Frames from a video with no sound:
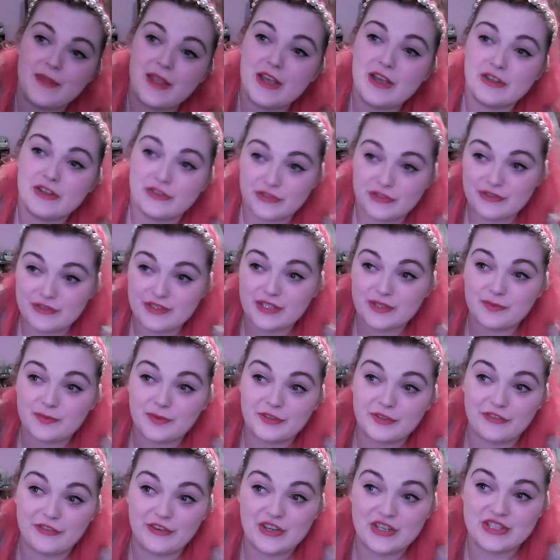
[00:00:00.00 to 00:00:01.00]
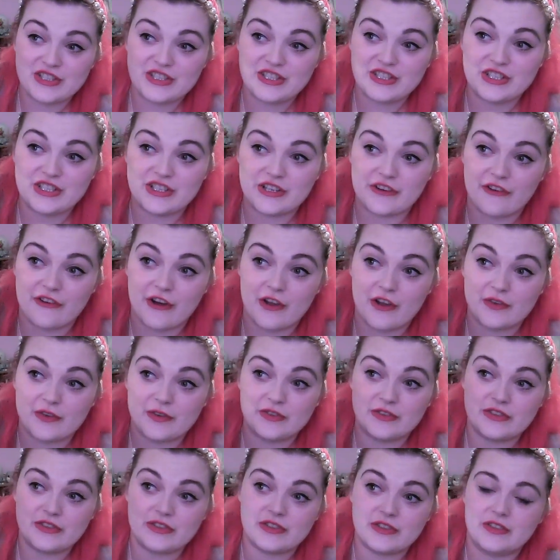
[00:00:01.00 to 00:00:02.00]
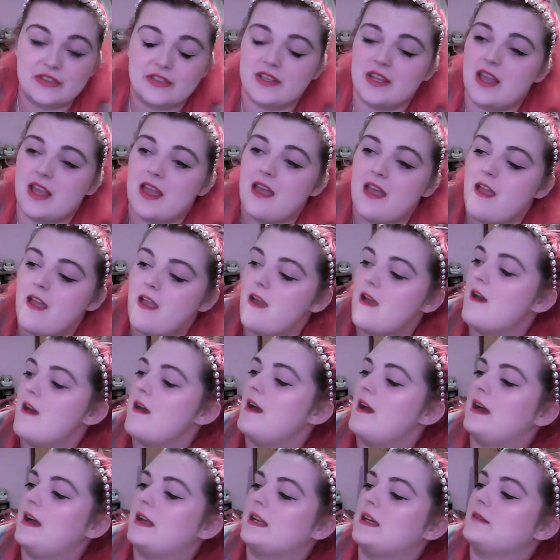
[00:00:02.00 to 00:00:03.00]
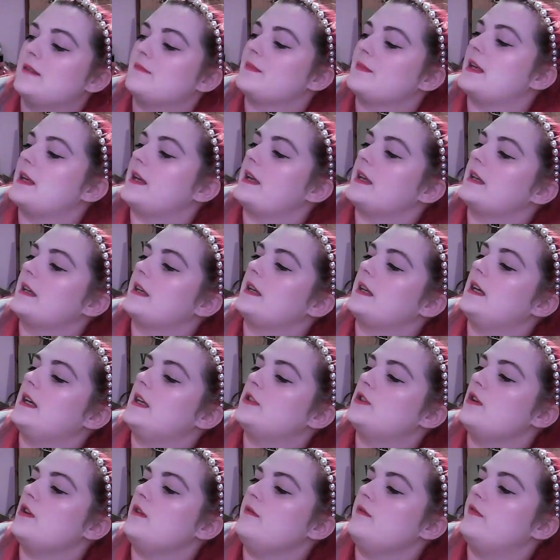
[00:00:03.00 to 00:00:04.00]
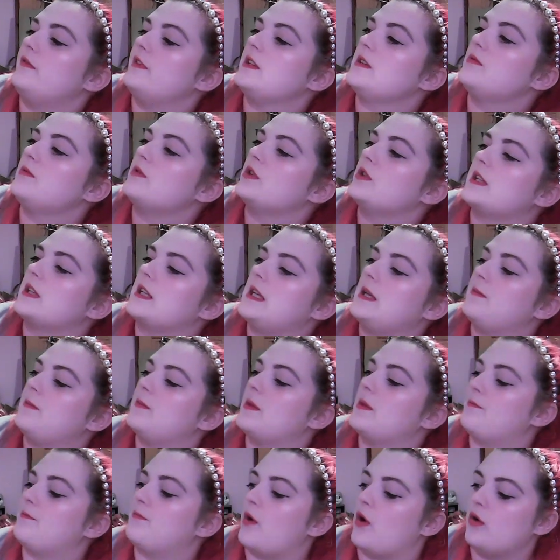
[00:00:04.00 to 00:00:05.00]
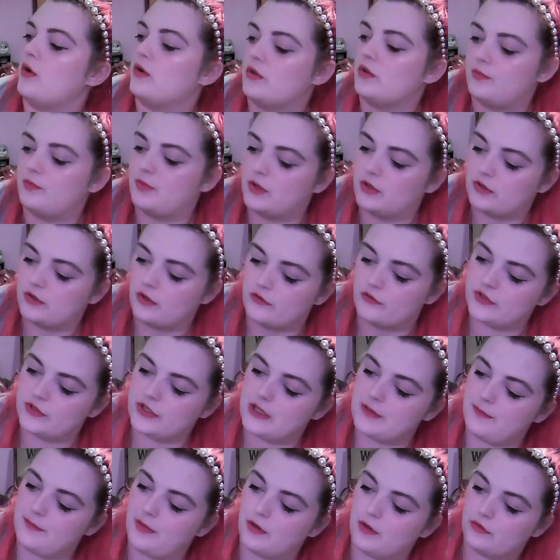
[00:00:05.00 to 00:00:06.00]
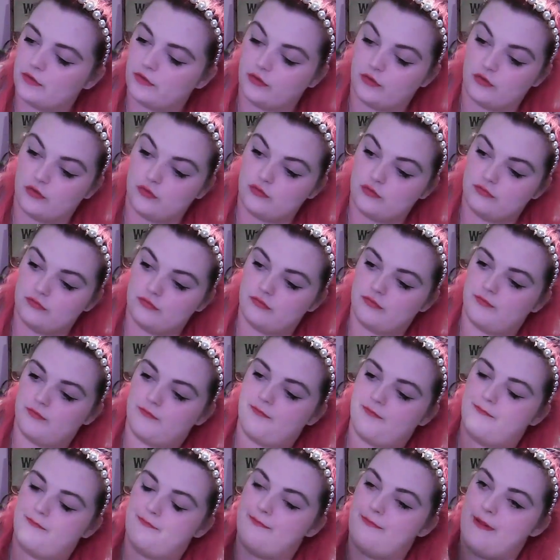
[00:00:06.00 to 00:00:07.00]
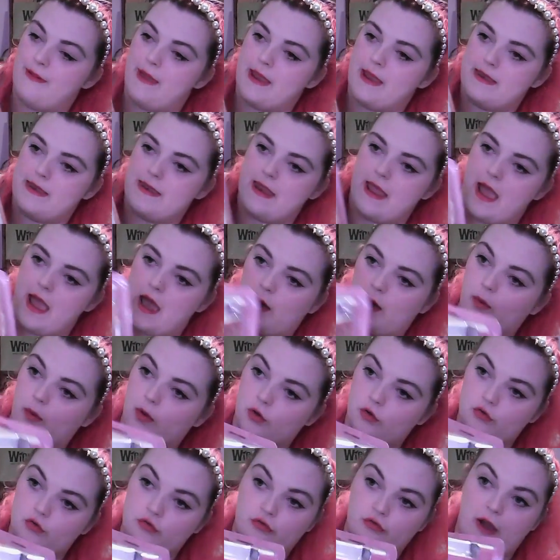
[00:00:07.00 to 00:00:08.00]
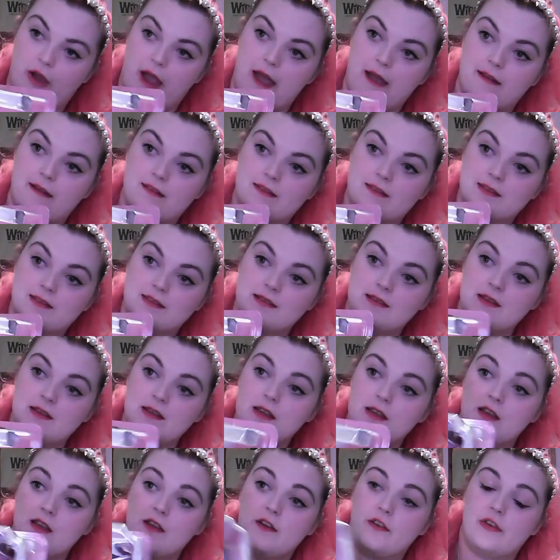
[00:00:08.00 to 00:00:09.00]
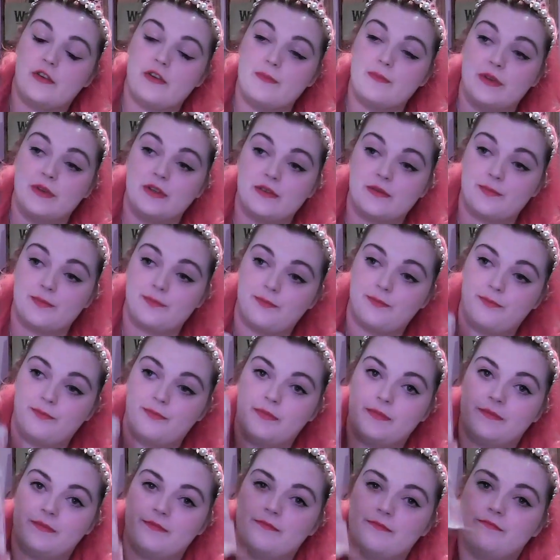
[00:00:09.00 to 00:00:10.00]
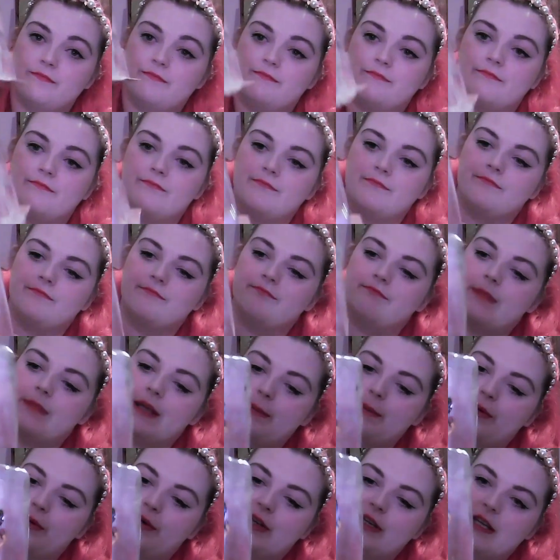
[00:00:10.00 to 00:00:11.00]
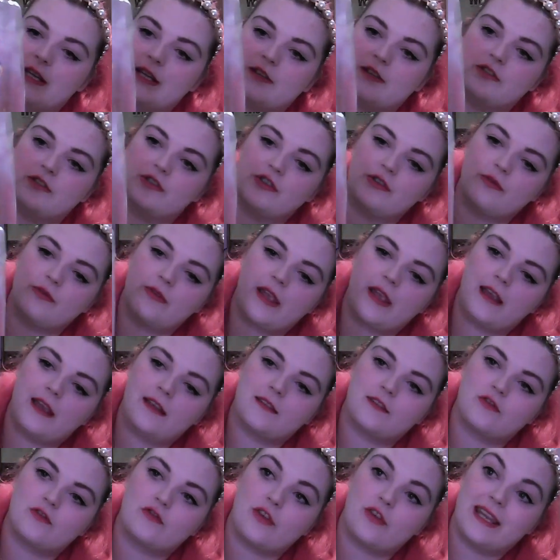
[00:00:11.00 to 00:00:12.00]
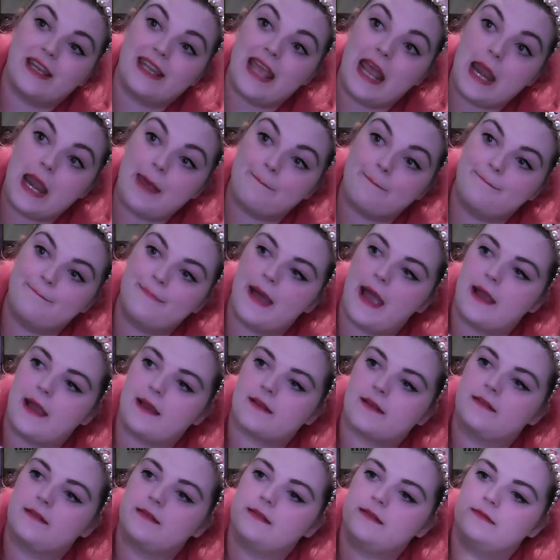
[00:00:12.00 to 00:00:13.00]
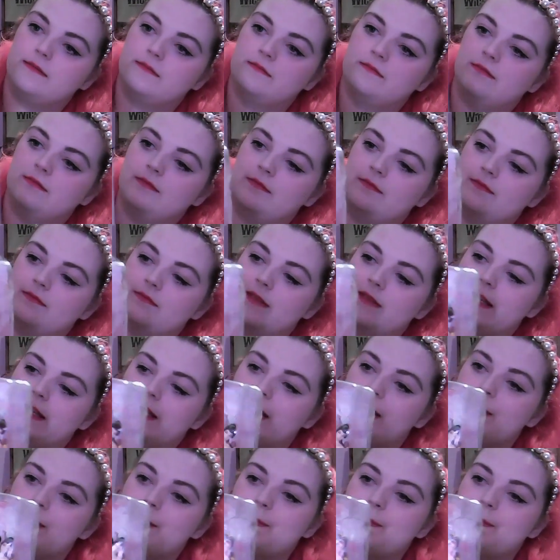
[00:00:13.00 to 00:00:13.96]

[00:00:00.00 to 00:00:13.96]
So this was 30 euros. And I'm like, I don't think I'm going to keep the box, because obviously the box all bent now and cracked from us, me putting it in the suitcase and trying to get it back here.